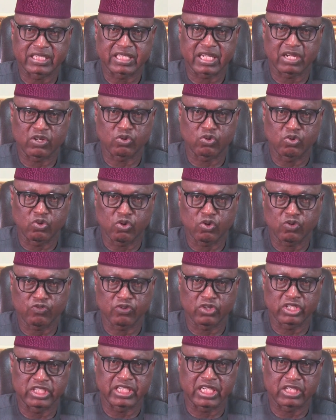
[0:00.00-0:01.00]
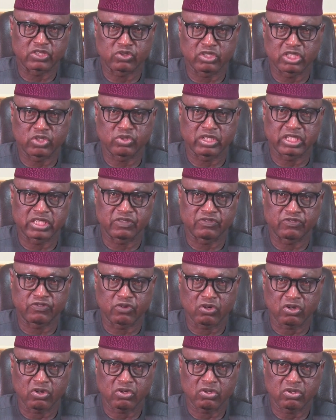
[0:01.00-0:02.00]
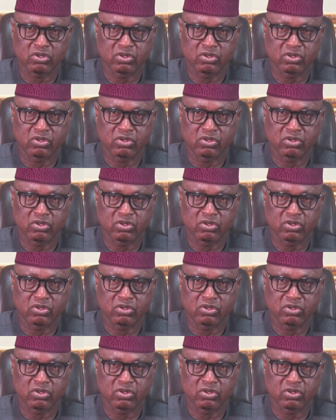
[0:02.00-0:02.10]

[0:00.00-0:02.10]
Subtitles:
our goal for year 2024